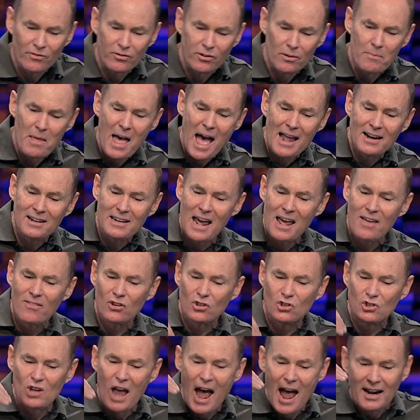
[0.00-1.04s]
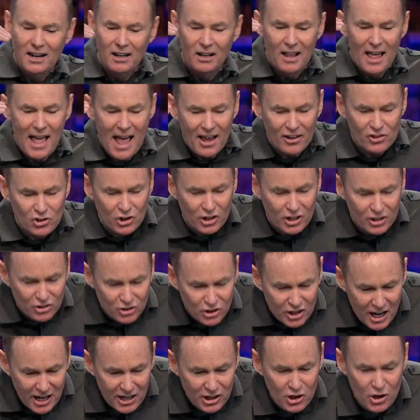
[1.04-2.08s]
And from that day, the cycle has
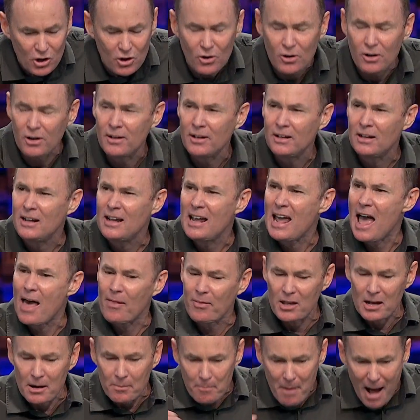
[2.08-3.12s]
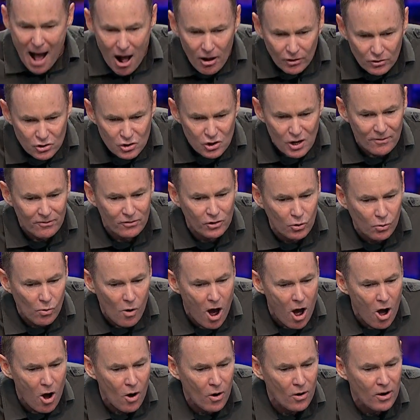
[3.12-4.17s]
continued, and the amounts have
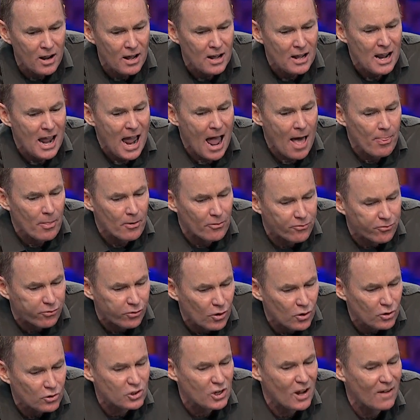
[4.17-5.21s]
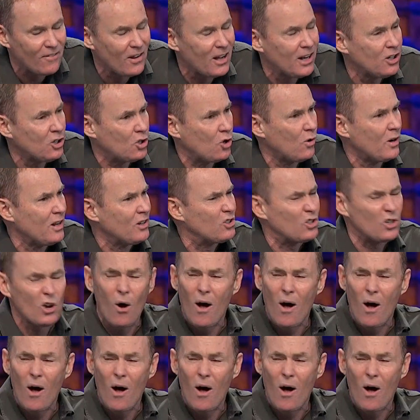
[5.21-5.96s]
grown, and the fruits have increased.